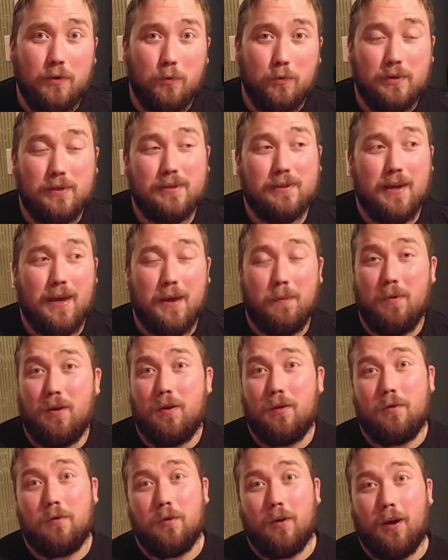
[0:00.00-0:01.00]
It was
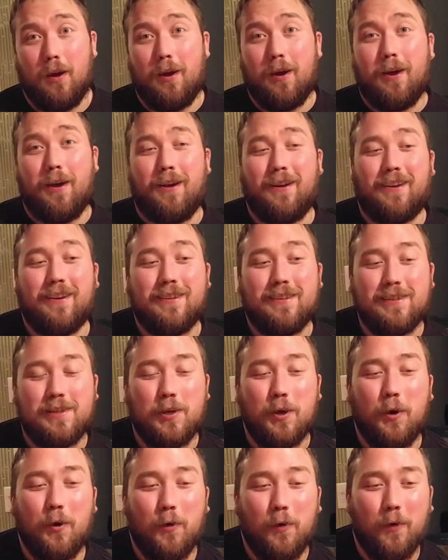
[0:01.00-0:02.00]
salmon.
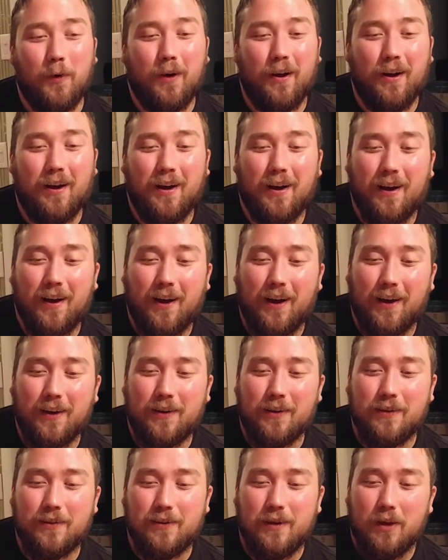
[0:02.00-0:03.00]
So I
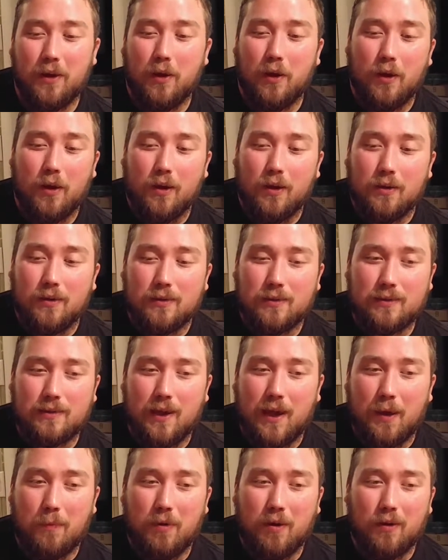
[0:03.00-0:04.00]
did
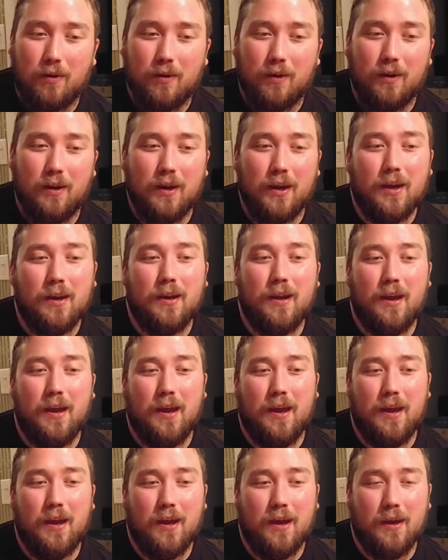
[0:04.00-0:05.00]
salmon in
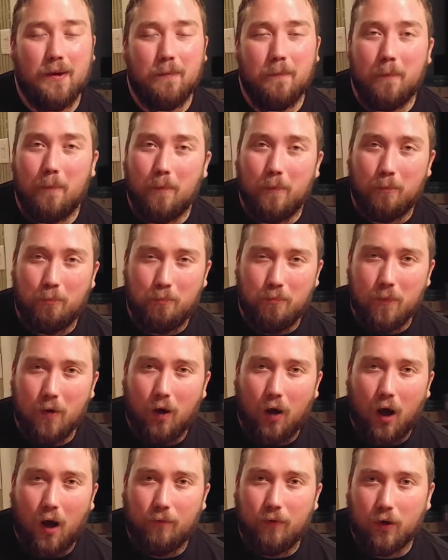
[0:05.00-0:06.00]
a
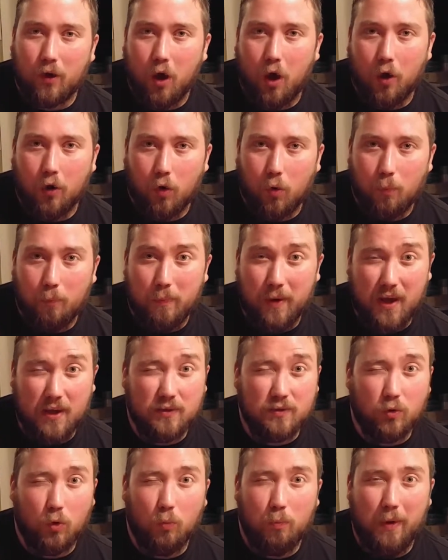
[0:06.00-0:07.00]
avocado
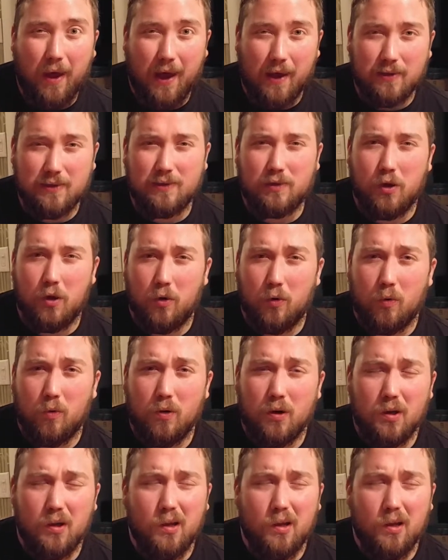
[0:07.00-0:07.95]
basil pesto.